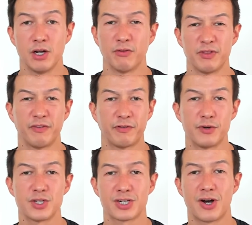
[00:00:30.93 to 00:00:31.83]
for the
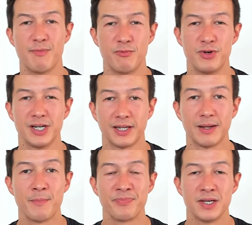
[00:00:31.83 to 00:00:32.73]
first time,
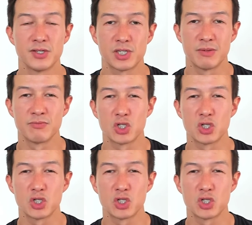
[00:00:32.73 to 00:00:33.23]
really some